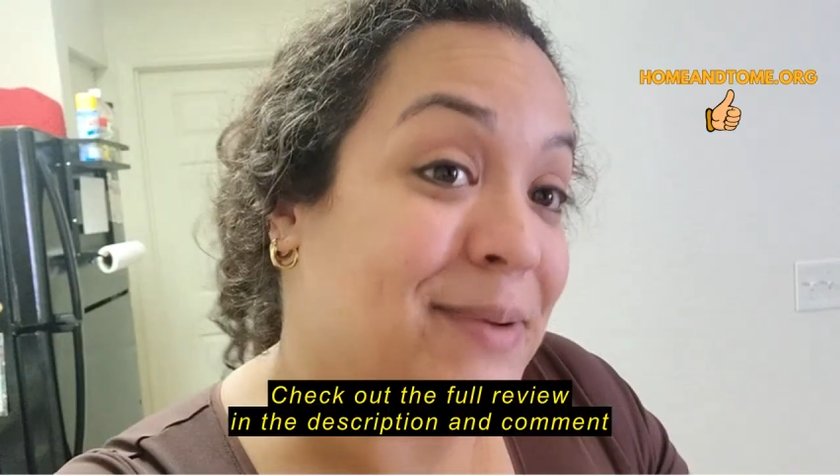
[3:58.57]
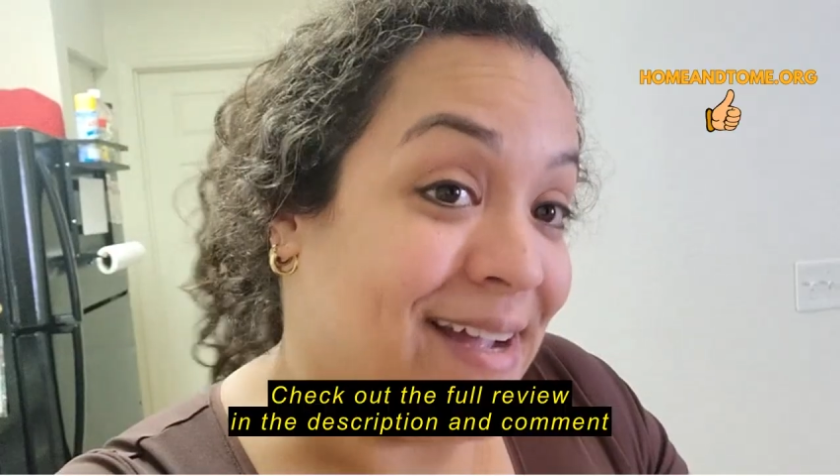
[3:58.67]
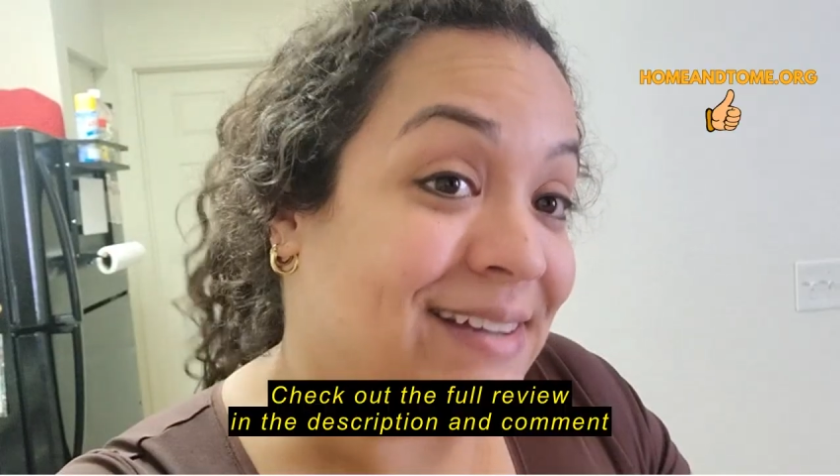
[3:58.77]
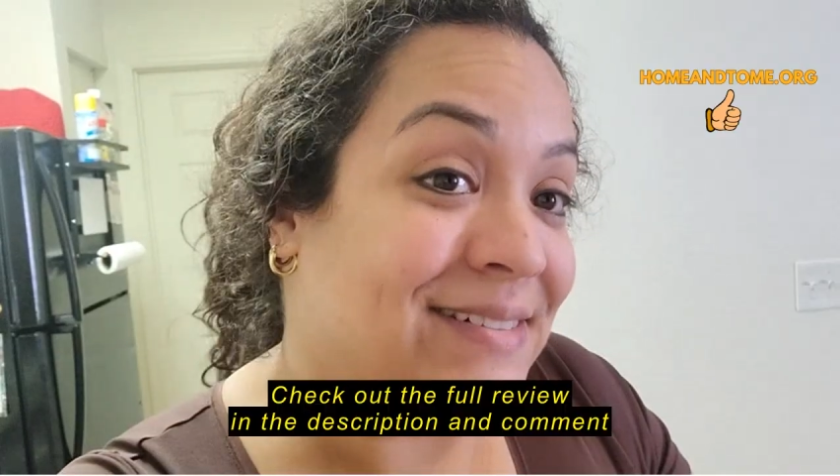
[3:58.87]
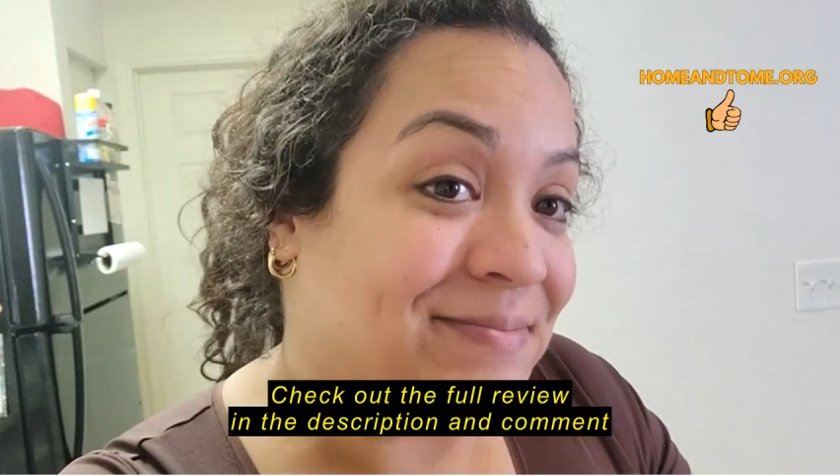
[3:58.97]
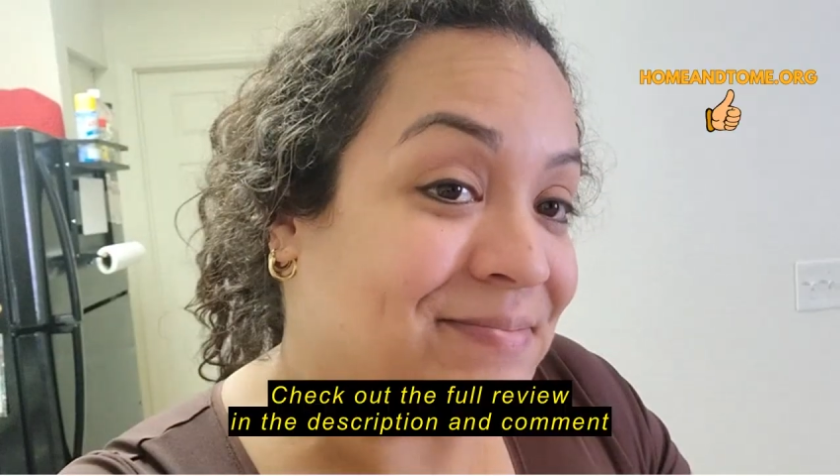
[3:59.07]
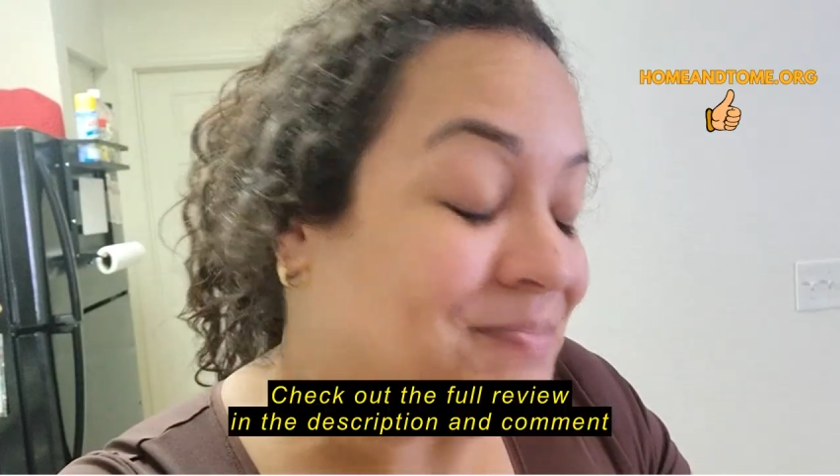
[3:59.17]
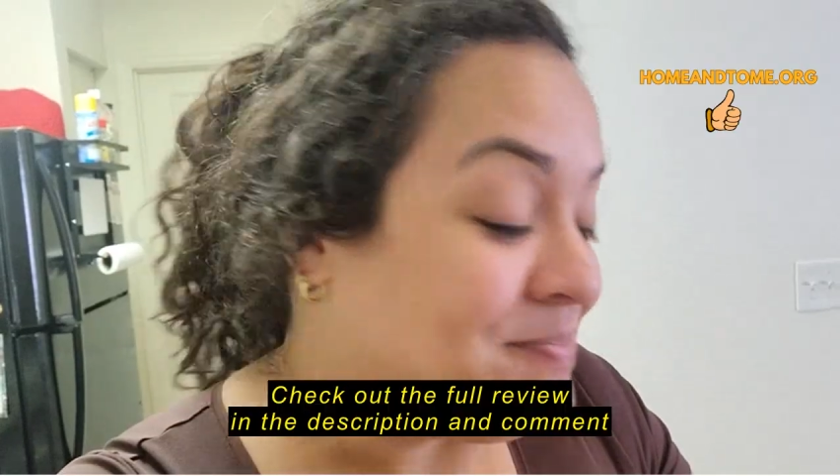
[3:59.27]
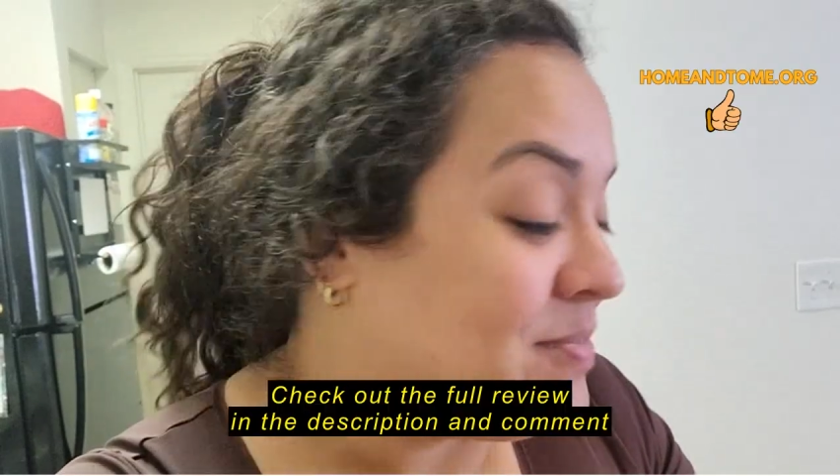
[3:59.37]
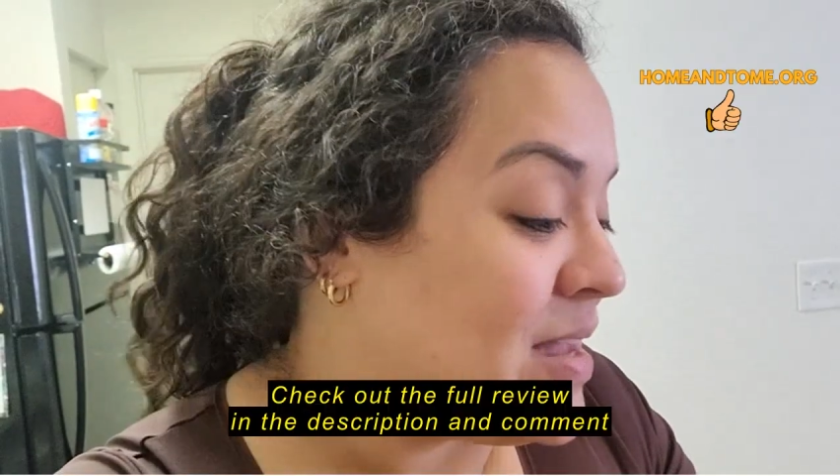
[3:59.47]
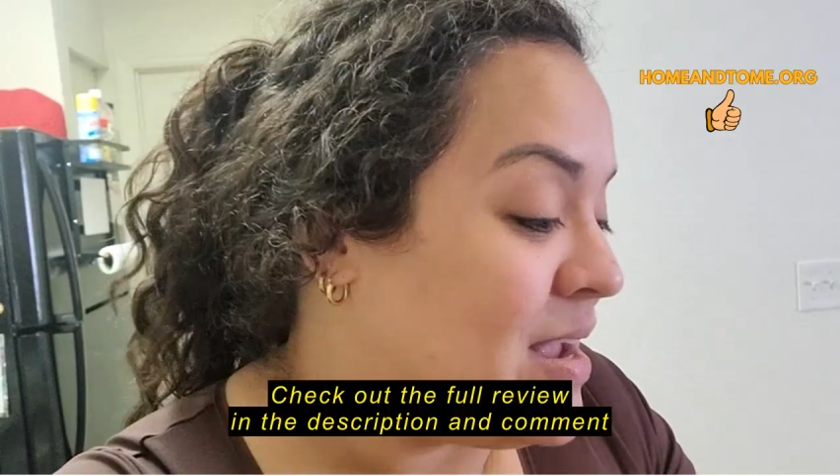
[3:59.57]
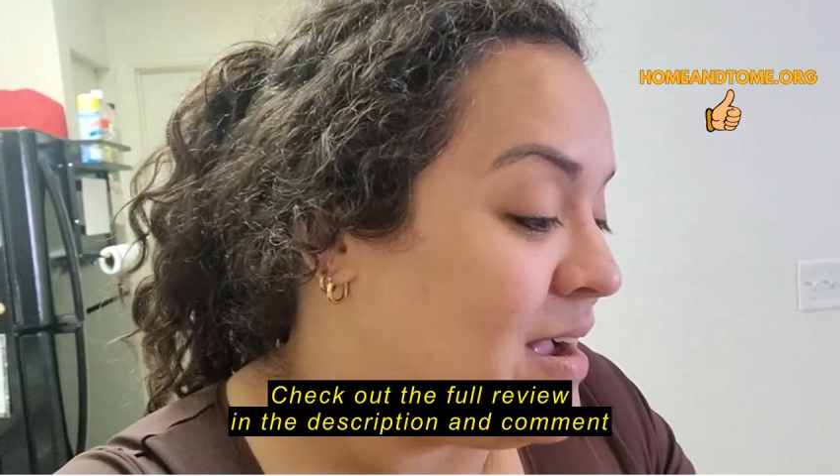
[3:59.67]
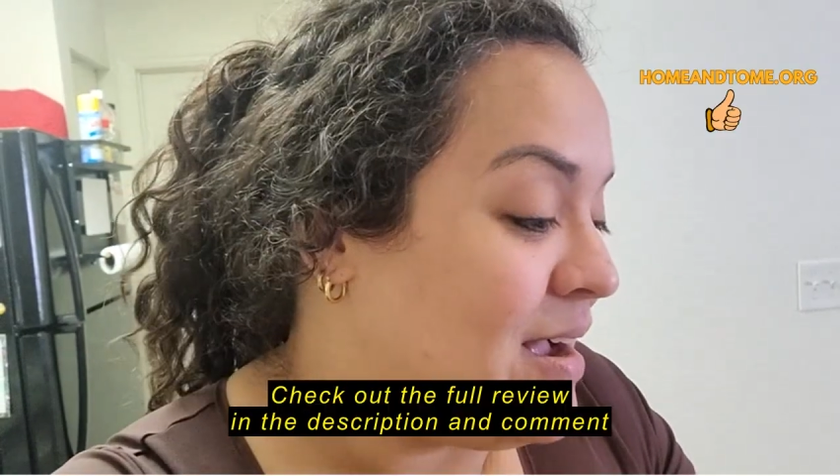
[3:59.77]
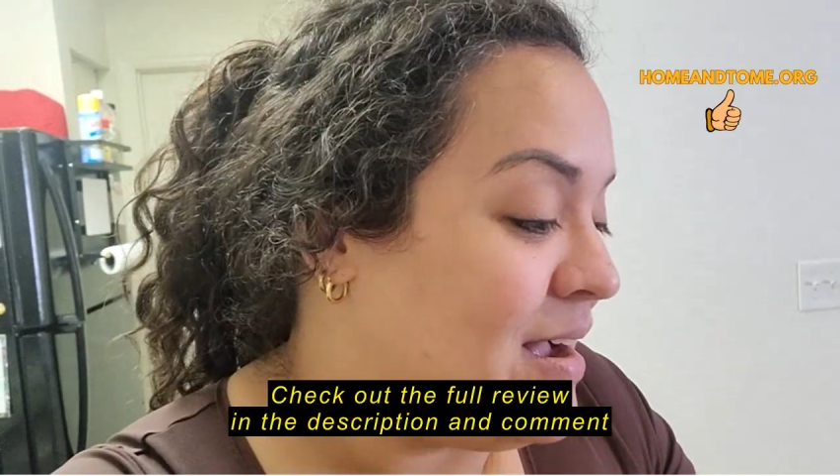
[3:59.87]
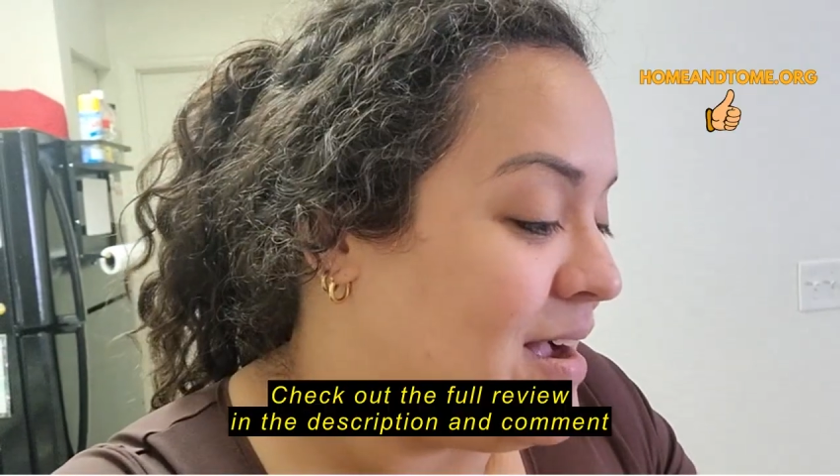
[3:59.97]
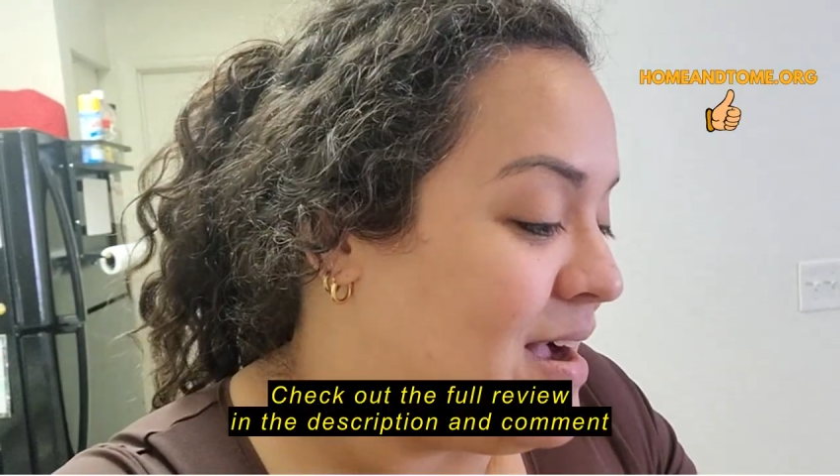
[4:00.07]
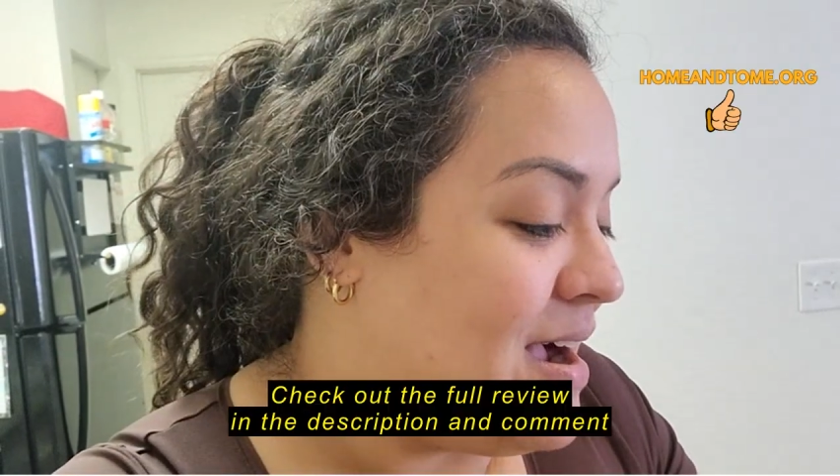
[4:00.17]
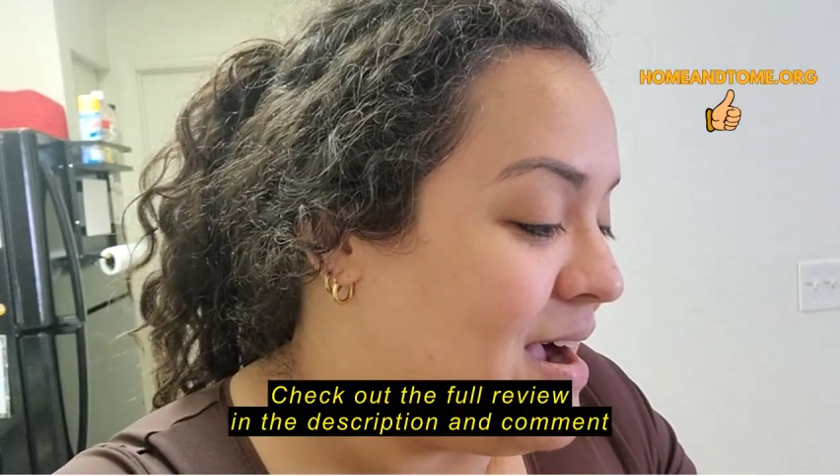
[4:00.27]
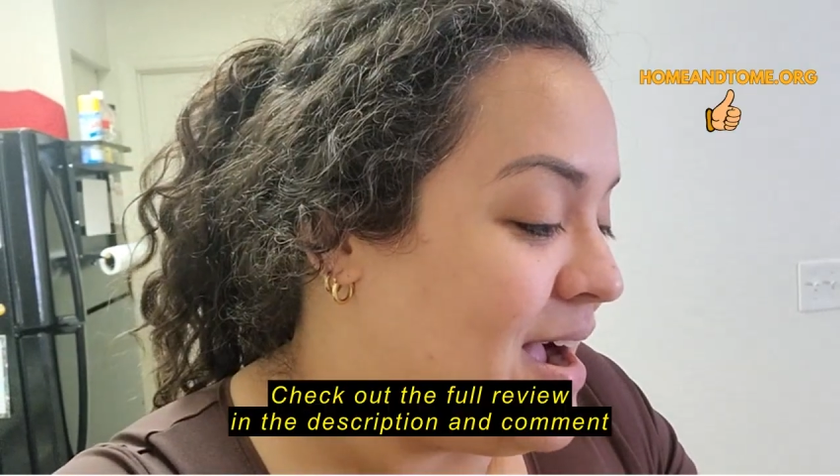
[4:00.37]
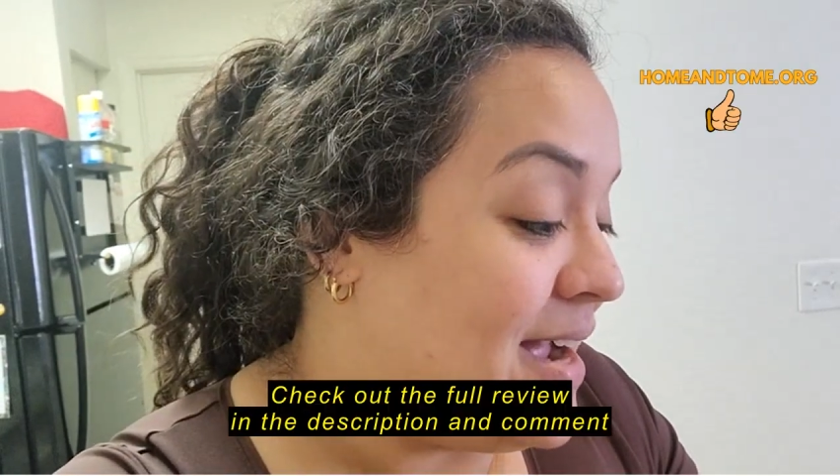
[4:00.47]
pan.
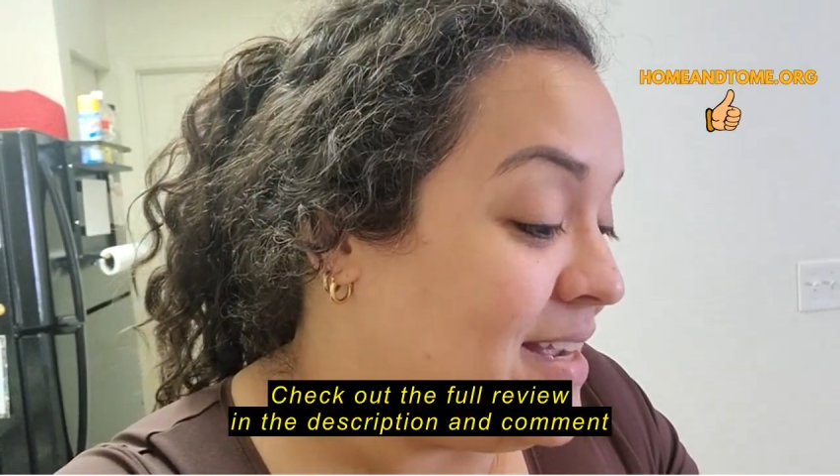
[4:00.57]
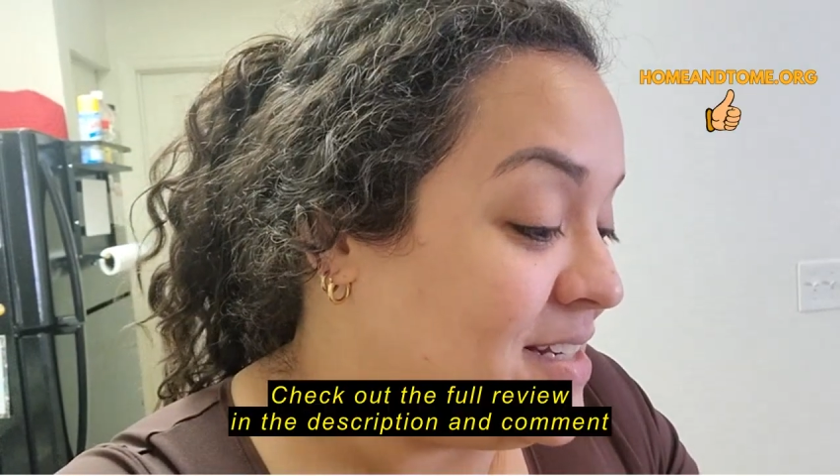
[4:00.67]
I